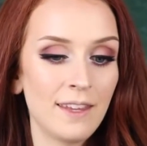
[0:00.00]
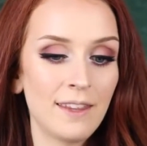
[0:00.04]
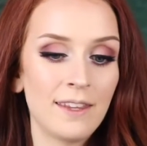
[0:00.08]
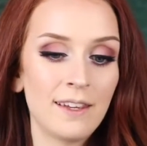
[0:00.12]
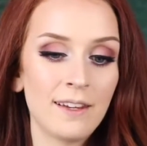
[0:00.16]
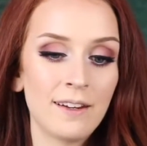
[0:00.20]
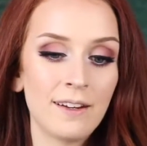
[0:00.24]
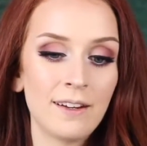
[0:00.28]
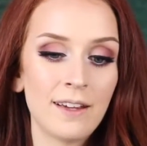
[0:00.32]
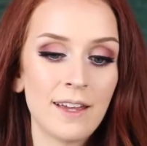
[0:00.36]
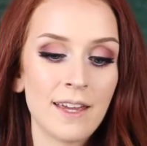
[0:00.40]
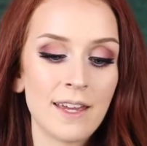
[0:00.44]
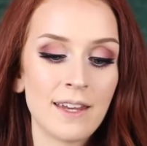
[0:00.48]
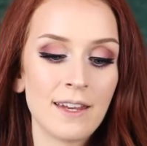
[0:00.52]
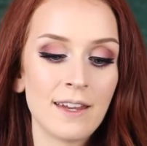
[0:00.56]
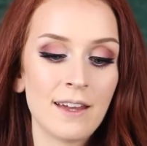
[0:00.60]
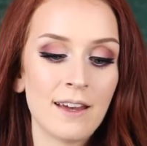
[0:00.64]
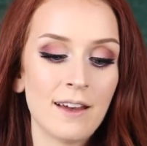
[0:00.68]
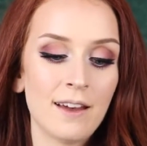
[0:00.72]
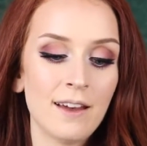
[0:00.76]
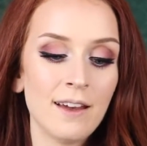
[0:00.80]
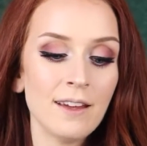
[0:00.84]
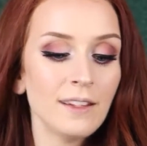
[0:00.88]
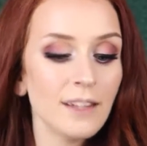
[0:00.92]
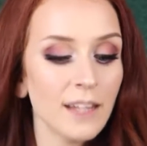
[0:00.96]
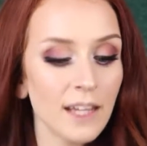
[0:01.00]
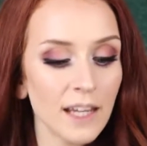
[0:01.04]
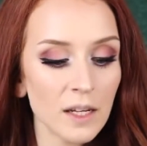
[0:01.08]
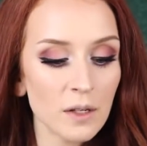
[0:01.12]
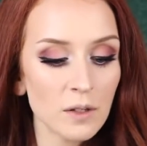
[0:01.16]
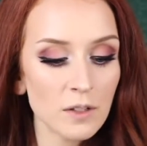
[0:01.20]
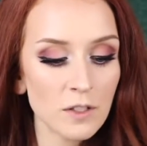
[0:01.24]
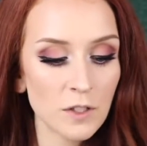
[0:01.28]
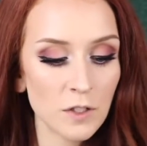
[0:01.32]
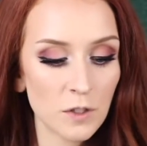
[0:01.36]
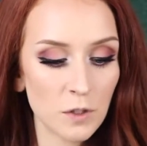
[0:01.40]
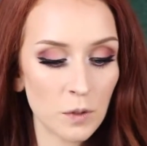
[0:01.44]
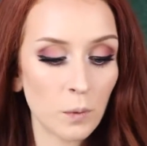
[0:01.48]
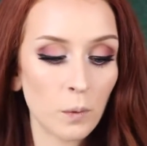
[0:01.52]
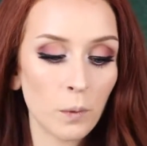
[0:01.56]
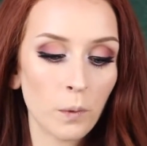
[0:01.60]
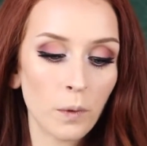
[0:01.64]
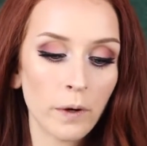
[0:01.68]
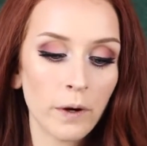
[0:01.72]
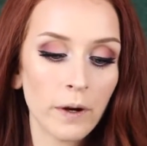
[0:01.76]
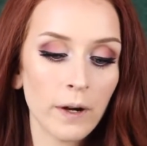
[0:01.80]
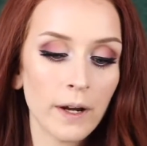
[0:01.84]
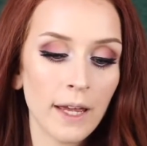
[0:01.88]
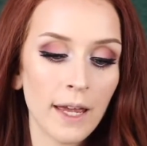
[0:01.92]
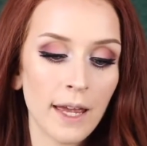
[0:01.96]
They're an online
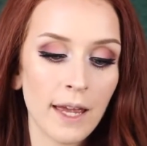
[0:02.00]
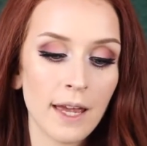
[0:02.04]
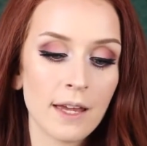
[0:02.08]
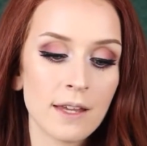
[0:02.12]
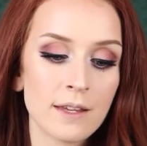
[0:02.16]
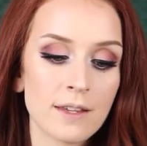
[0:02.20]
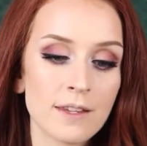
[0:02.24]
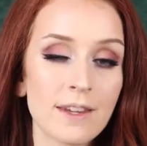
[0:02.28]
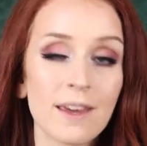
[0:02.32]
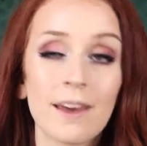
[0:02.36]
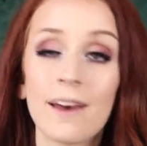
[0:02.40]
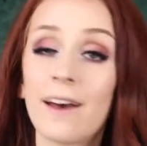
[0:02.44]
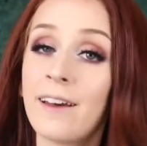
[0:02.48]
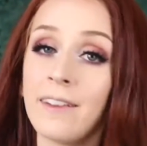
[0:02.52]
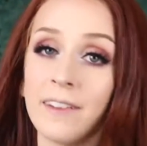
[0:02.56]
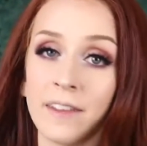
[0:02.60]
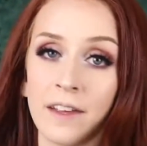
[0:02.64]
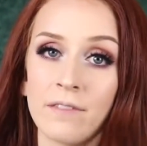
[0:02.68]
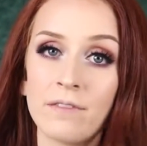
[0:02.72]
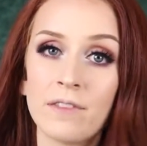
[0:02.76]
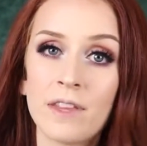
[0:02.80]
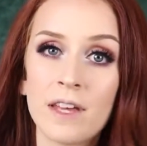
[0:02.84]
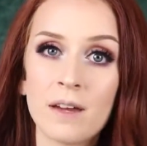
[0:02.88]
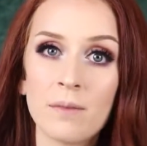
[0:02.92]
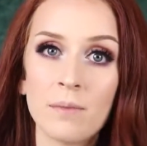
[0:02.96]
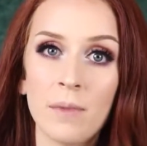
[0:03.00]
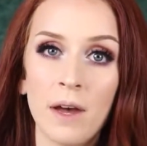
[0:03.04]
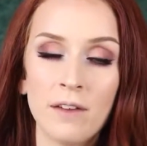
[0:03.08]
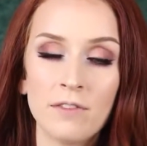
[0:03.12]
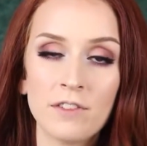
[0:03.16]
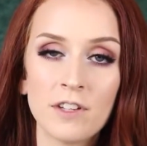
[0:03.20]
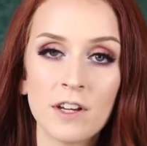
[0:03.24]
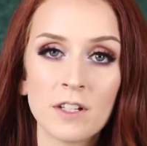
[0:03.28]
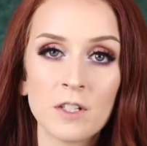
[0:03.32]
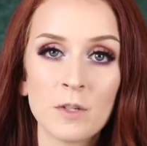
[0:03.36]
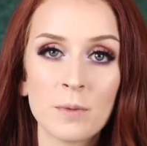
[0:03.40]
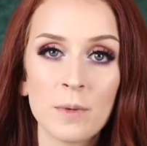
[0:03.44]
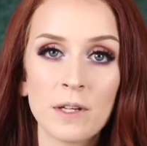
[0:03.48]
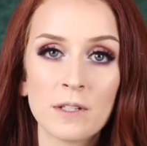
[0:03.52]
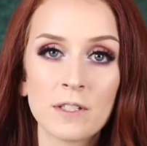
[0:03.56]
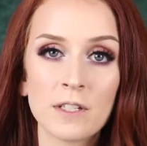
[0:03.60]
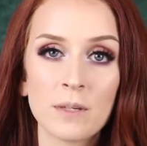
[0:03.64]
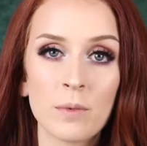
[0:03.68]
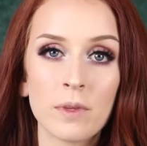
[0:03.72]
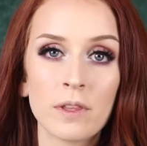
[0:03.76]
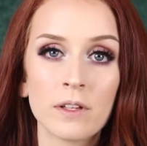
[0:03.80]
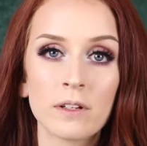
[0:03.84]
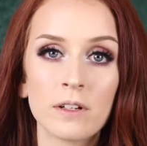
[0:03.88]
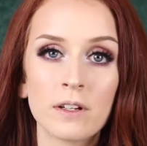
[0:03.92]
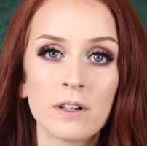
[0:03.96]
store and I love them. I've talked about
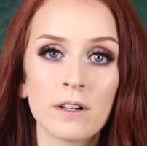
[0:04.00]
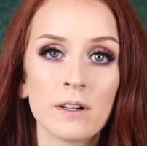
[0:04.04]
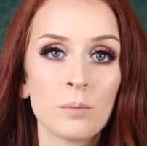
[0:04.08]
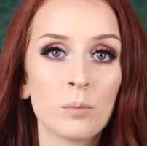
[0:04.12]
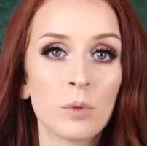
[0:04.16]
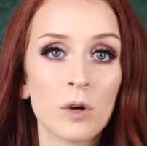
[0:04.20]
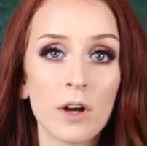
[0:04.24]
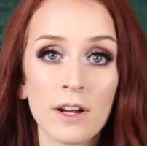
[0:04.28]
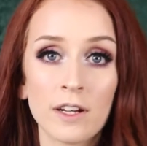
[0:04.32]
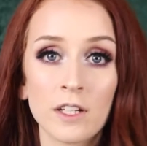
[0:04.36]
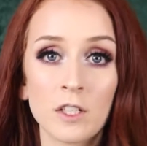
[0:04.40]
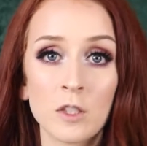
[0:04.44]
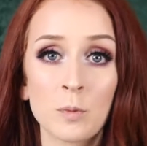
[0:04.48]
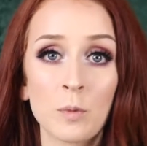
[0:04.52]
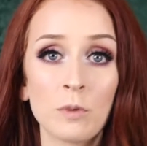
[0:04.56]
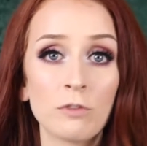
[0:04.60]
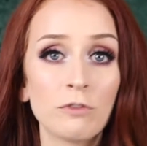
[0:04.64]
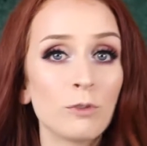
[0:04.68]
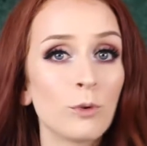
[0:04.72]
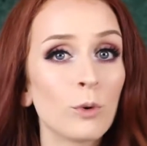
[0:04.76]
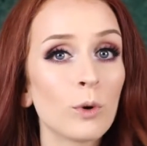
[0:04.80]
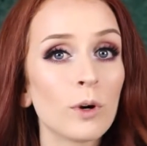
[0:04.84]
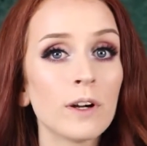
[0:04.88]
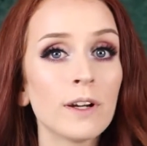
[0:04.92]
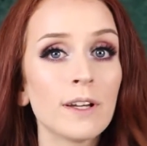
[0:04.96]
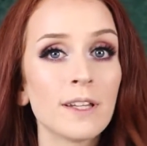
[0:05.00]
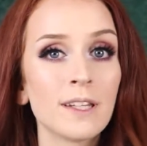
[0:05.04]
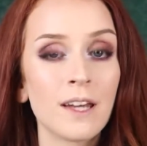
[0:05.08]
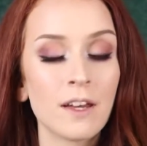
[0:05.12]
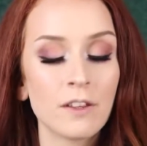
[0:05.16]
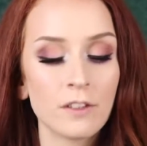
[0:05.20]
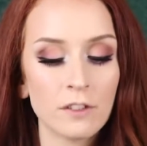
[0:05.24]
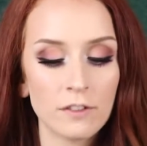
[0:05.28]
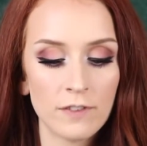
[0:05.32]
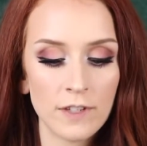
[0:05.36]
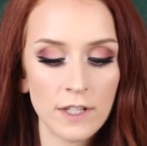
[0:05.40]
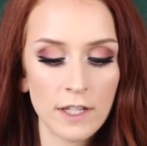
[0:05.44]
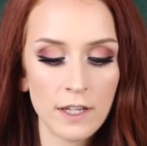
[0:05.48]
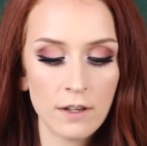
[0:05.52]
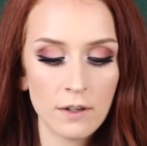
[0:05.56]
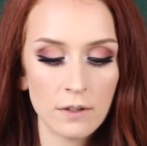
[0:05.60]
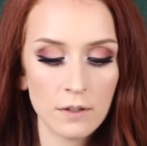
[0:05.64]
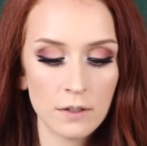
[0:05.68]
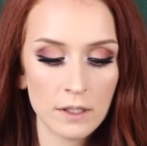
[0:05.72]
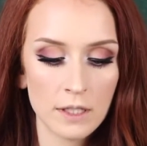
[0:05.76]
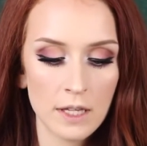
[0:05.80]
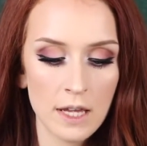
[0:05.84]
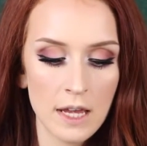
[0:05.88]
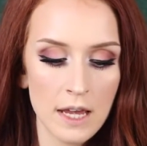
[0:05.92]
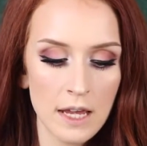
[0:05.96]
some of their products before in other
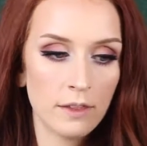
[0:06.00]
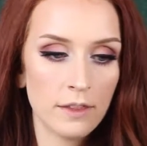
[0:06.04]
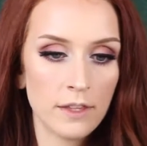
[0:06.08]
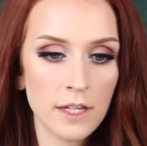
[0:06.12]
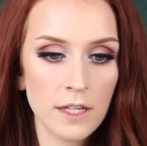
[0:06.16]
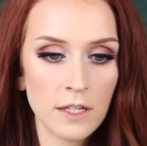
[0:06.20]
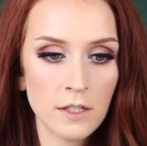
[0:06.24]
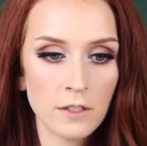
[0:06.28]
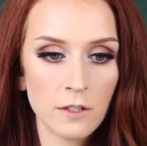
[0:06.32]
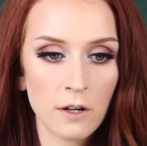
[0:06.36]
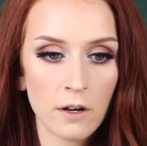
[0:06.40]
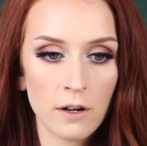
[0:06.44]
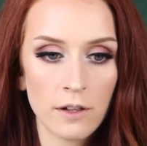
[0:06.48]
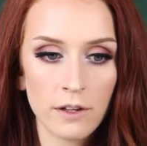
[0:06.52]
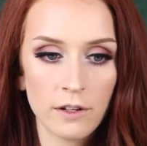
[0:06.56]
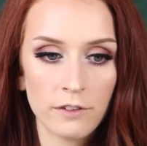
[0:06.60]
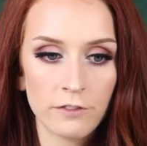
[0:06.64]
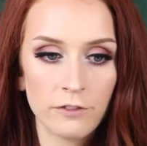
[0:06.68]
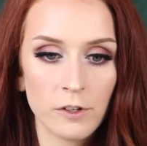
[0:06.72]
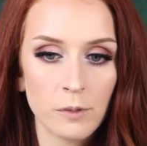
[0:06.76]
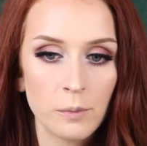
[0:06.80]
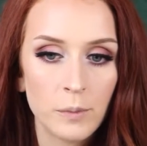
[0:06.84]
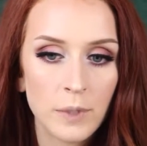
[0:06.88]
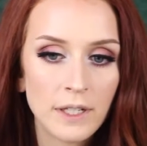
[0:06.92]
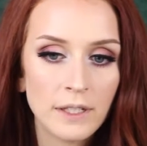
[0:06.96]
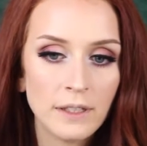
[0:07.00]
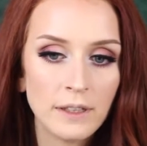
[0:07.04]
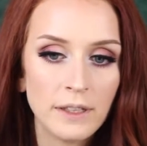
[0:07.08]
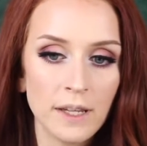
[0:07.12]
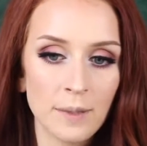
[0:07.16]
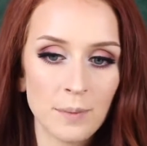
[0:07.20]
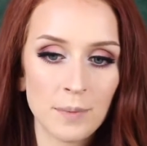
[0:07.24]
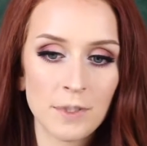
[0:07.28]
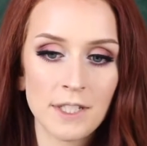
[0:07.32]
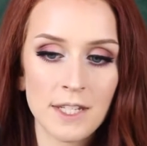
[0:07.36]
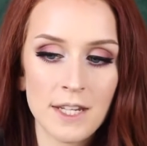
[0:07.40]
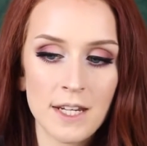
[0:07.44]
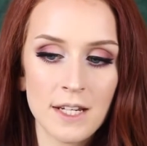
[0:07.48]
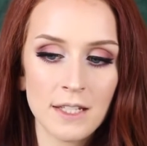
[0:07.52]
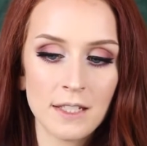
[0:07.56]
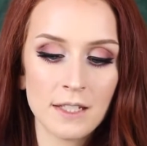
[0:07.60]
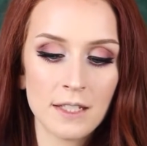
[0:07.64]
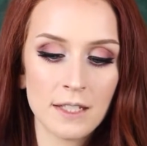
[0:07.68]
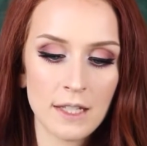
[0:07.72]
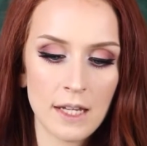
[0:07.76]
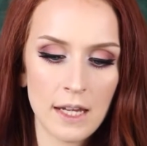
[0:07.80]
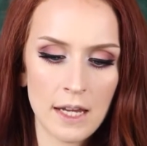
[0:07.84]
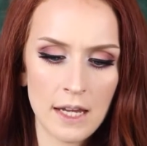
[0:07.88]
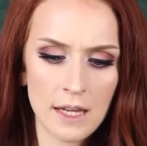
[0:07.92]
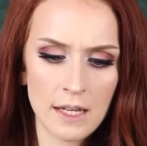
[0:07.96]
videos. These are their Forbidden
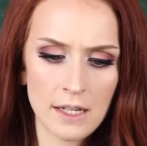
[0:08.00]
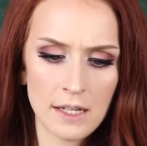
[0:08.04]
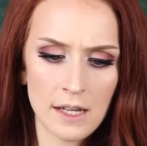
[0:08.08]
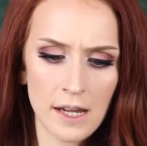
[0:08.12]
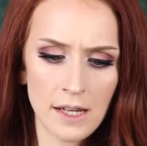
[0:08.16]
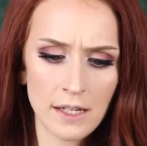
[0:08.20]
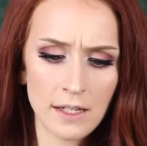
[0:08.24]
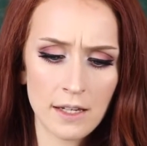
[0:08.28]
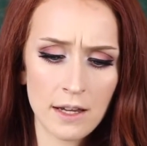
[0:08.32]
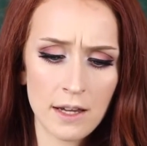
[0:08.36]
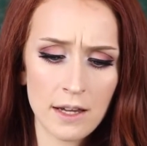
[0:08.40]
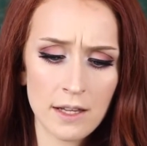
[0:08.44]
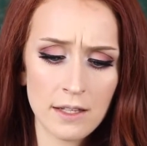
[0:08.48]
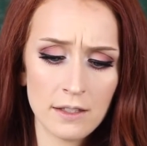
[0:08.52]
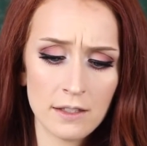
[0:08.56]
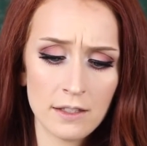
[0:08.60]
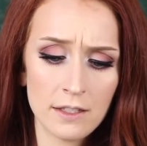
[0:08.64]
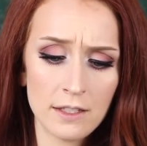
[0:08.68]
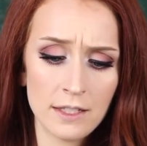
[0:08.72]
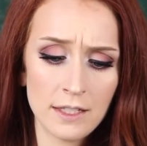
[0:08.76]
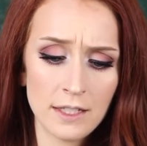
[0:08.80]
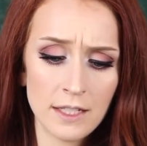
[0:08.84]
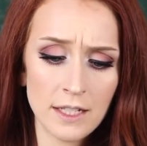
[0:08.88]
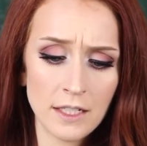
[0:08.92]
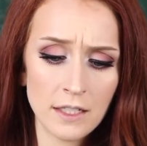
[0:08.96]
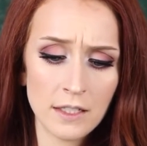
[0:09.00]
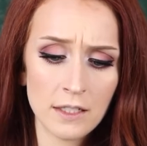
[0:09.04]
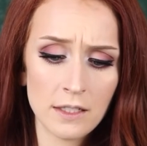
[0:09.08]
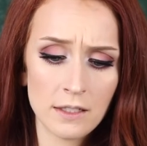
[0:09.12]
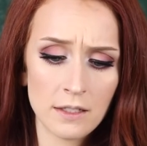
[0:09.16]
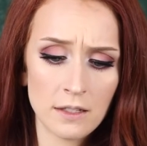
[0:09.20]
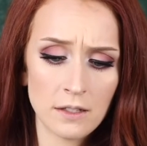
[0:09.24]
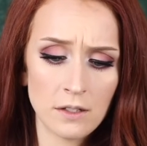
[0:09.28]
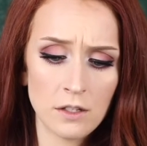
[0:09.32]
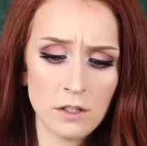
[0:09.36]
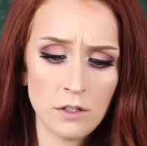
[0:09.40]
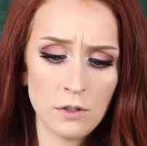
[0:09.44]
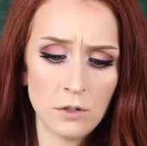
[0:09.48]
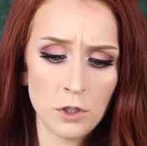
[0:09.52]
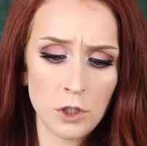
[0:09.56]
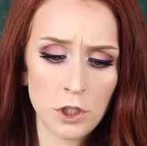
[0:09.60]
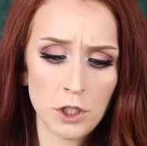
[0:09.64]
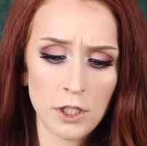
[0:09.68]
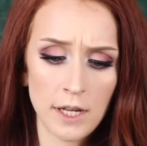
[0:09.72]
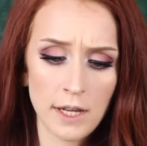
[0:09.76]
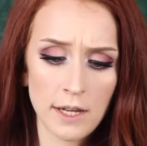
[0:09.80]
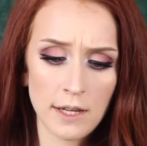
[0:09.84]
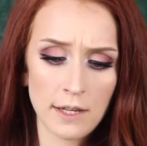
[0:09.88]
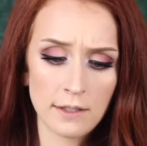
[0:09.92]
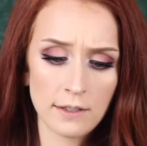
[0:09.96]
lipsticks and I got 6 new
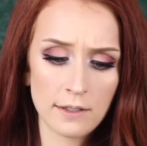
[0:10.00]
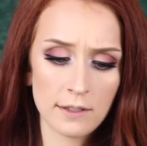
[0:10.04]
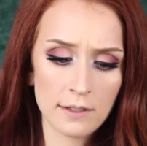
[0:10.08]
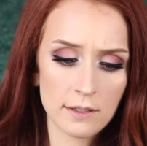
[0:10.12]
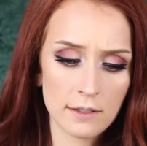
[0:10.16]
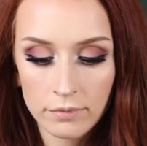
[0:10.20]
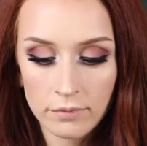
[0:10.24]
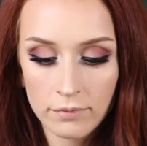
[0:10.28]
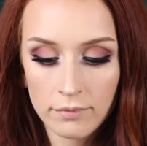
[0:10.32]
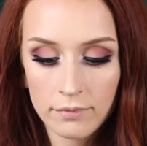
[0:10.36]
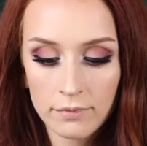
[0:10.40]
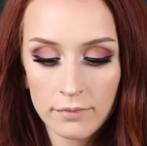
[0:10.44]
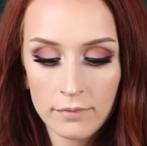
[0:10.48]
shades.